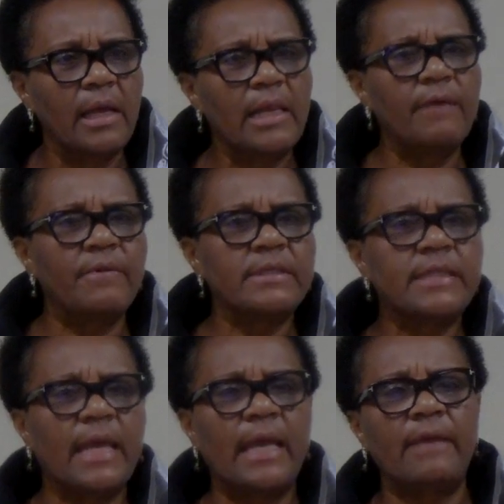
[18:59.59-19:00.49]
living
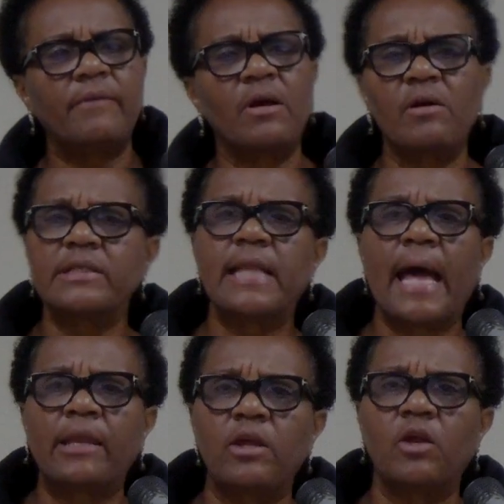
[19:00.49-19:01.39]
saved. know, it's
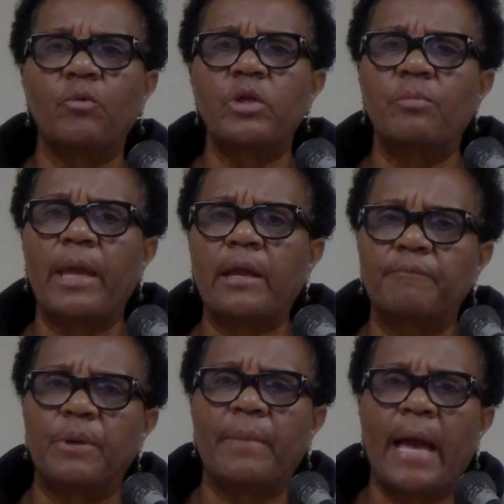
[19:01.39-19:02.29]
not. You know, when you make up your